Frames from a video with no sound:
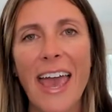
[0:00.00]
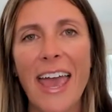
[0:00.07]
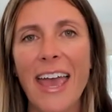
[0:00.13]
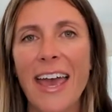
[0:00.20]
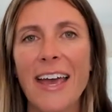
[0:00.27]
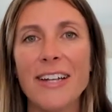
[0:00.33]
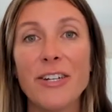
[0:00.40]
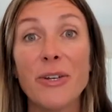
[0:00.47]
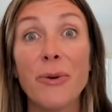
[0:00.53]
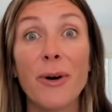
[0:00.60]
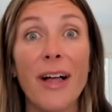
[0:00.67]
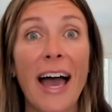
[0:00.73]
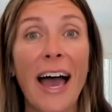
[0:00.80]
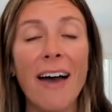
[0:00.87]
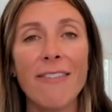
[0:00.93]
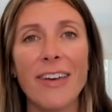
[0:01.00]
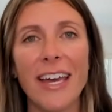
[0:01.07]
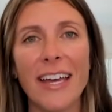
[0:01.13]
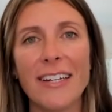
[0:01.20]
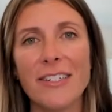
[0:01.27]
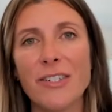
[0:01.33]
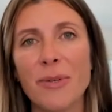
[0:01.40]
And you'll have
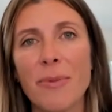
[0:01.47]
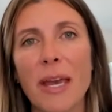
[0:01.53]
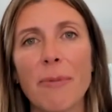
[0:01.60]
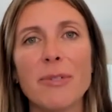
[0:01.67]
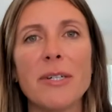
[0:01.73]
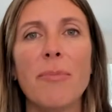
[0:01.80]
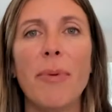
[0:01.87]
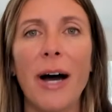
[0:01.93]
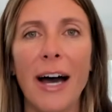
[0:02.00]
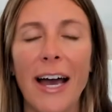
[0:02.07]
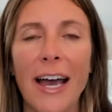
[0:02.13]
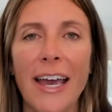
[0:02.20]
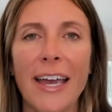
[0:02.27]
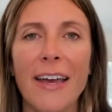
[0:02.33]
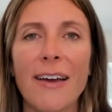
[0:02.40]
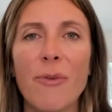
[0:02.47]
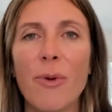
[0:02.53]
it to be able to buy